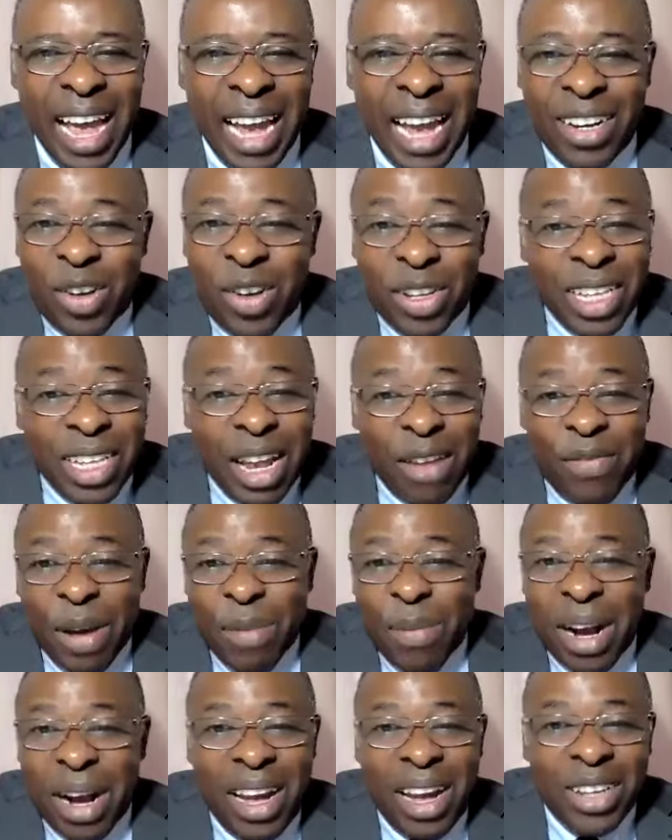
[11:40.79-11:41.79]
And it doesn't
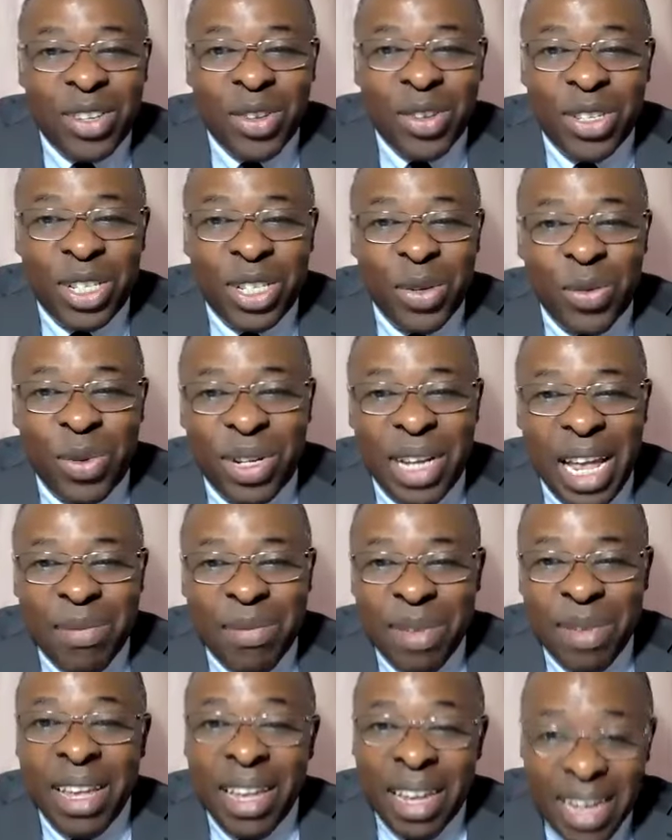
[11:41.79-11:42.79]
affect my relationship with
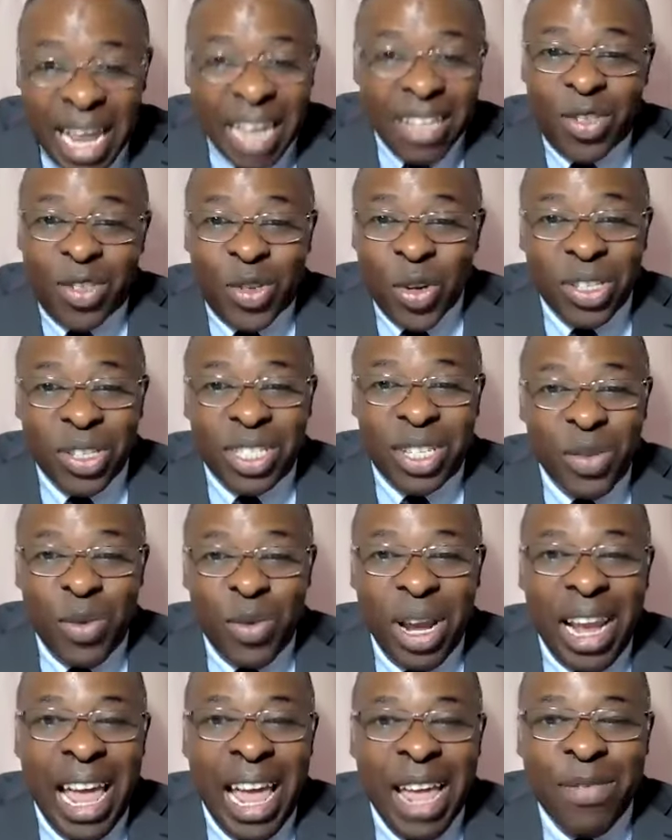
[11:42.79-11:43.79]
them. That's just the
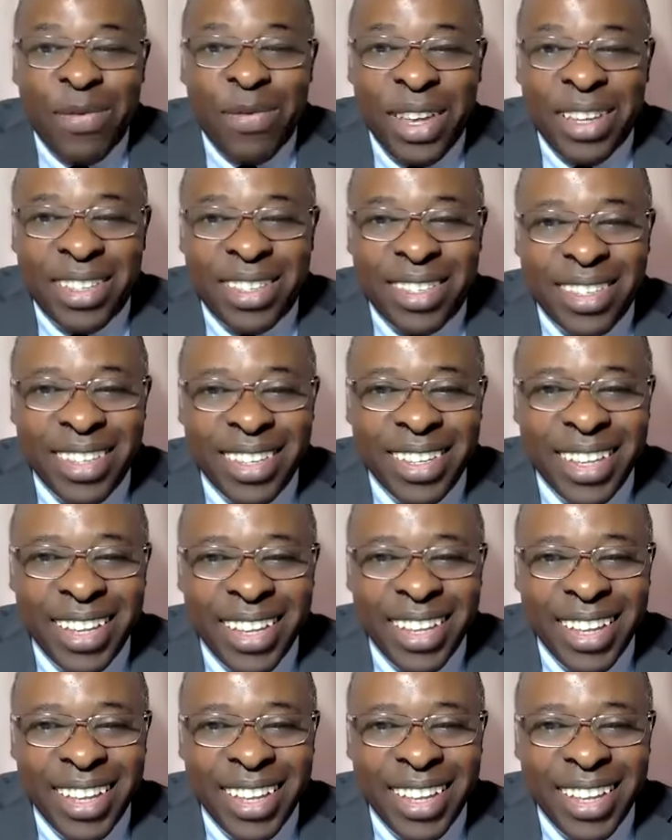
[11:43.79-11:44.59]
way life is.